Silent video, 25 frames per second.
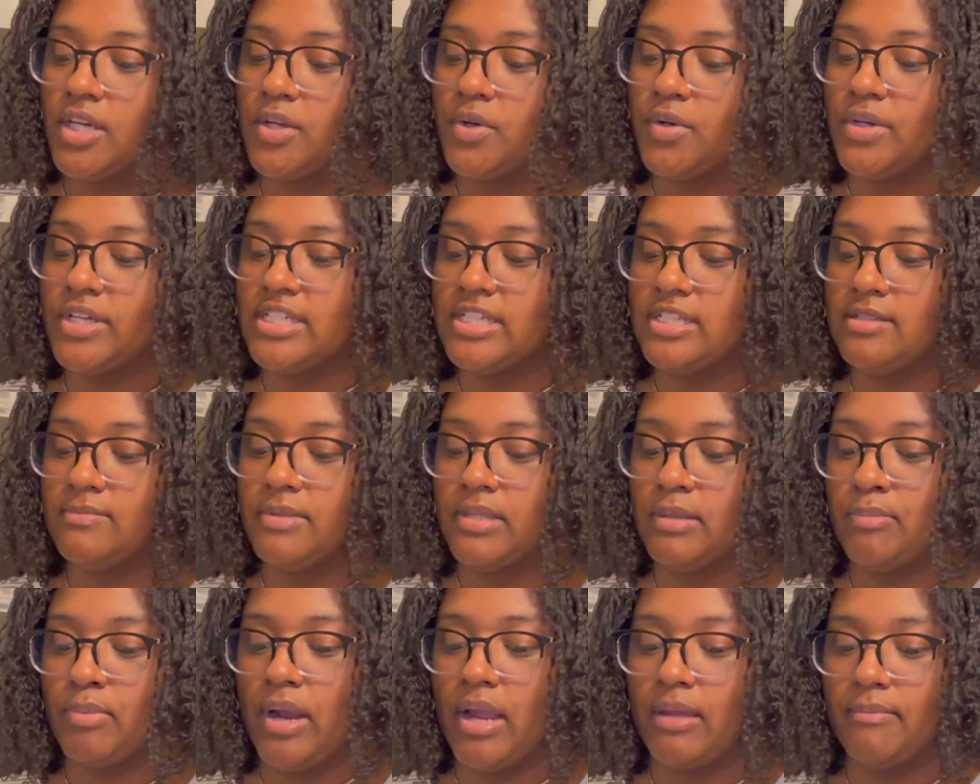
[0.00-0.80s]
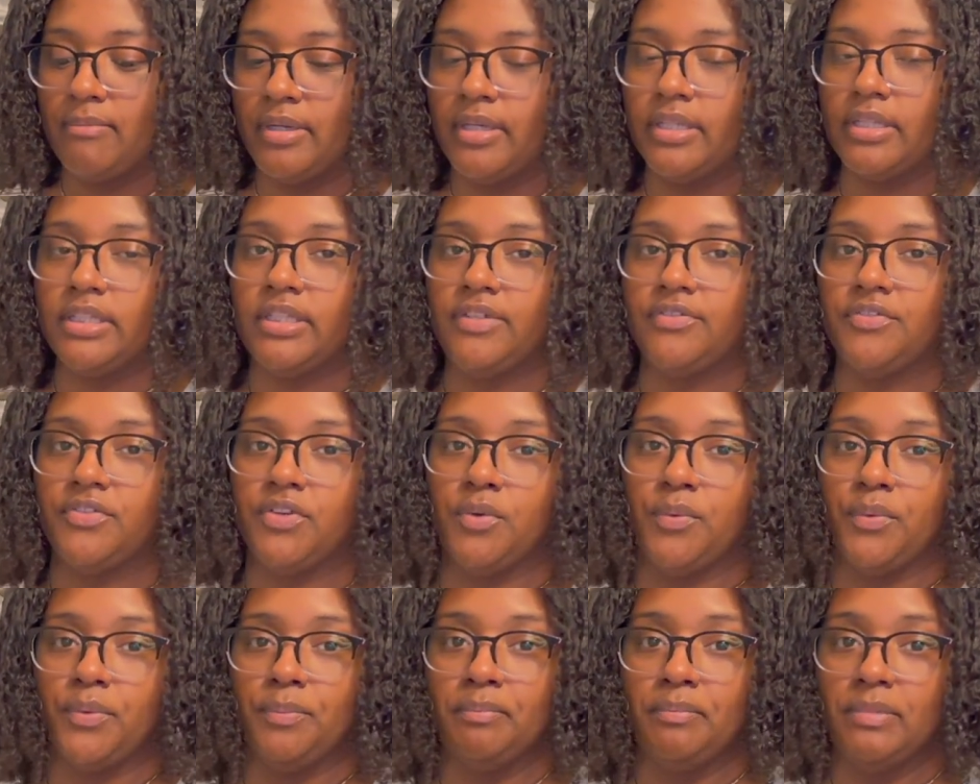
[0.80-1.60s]
going to be primarily
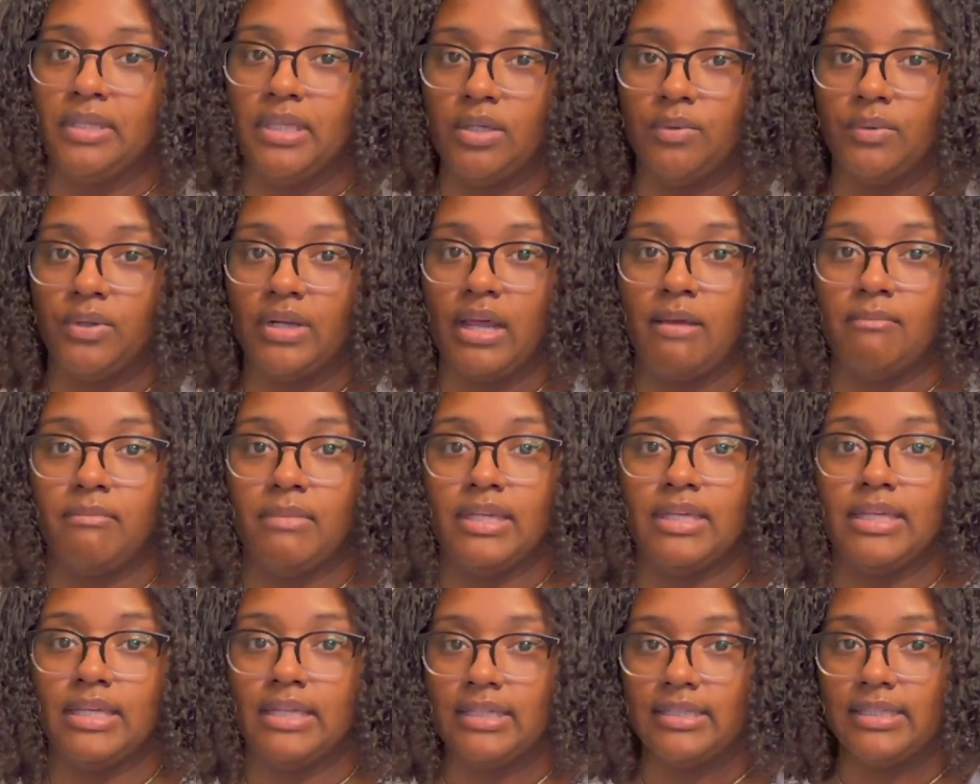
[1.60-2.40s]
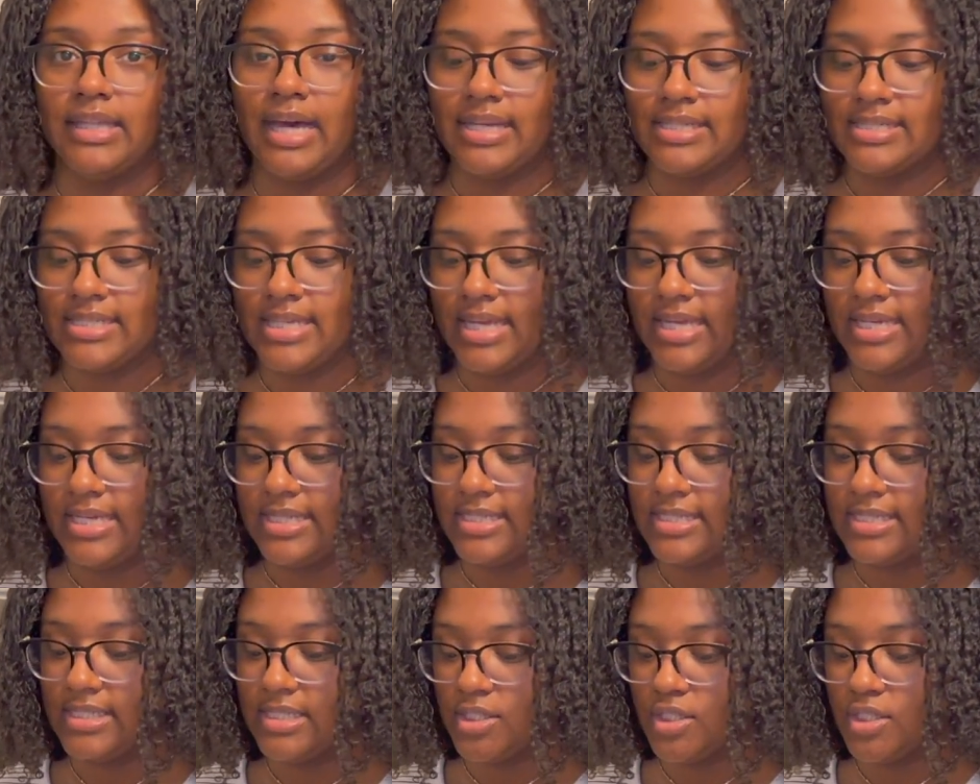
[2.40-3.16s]
for me when I'm making lattes.